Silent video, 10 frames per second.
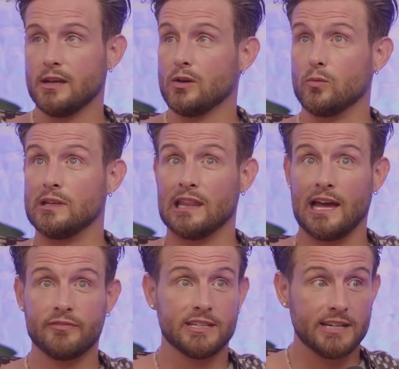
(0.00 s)
We
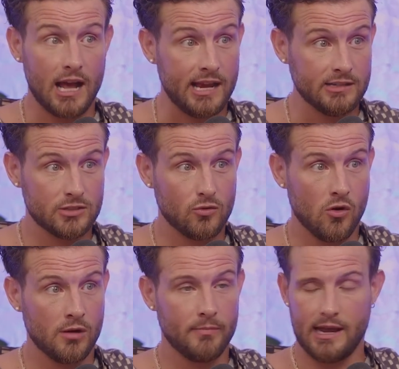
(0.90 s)
left in an ice
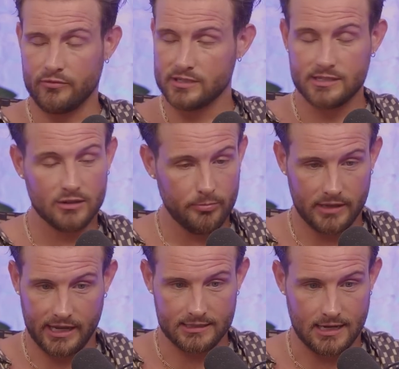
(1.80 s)
storm. Every single
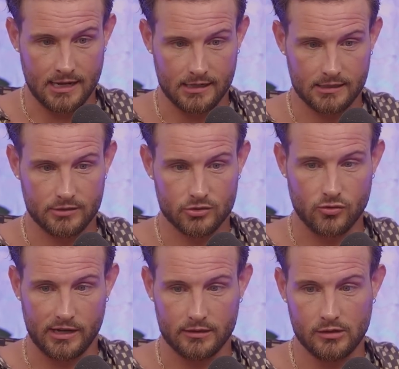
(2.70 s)
plant died in the
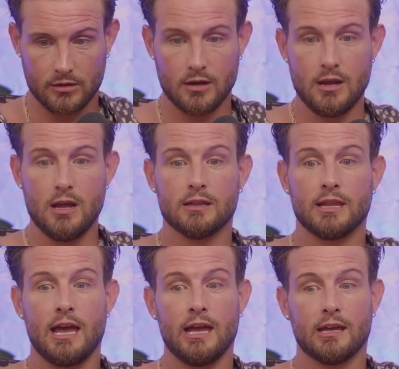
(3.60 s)
trailer.
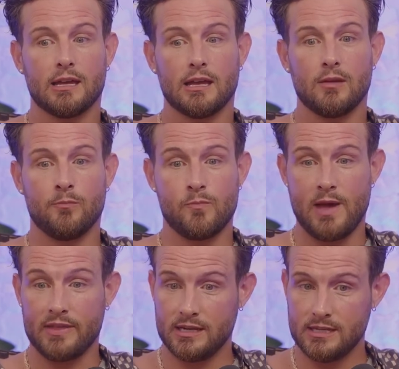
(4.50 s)
Like
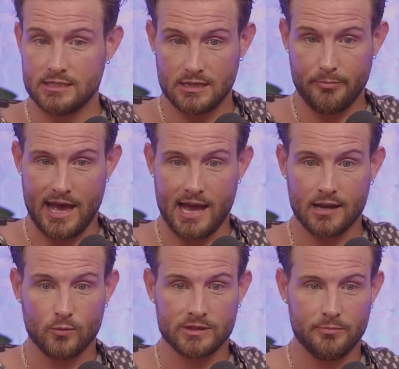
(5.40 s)
Bethany's in the back
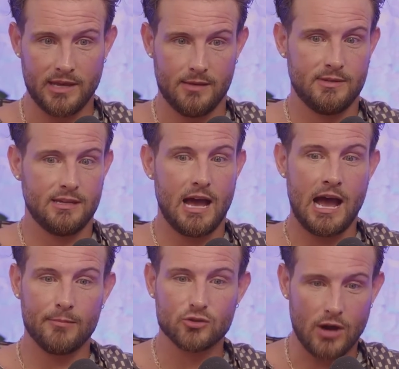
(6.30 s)
with the baby.
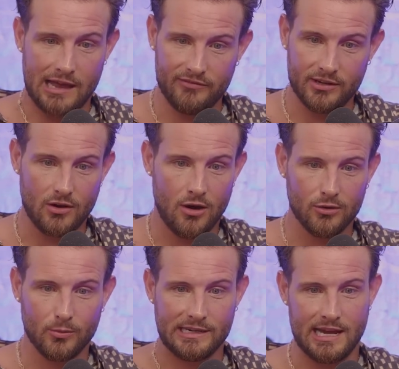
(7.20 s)
I'm driving all
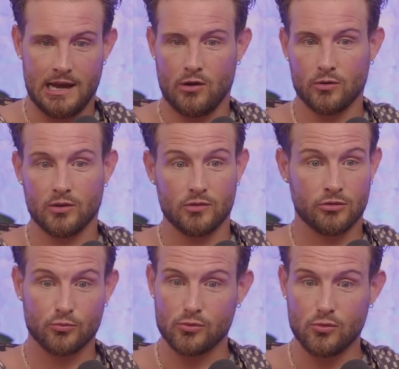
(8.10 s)
the way down
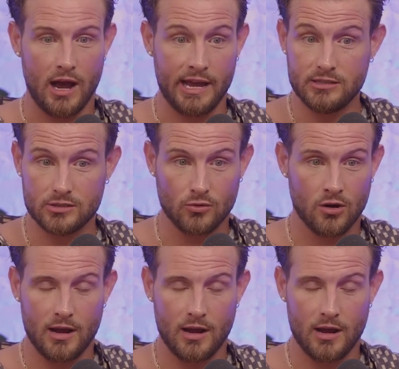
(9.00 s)
through ice storm.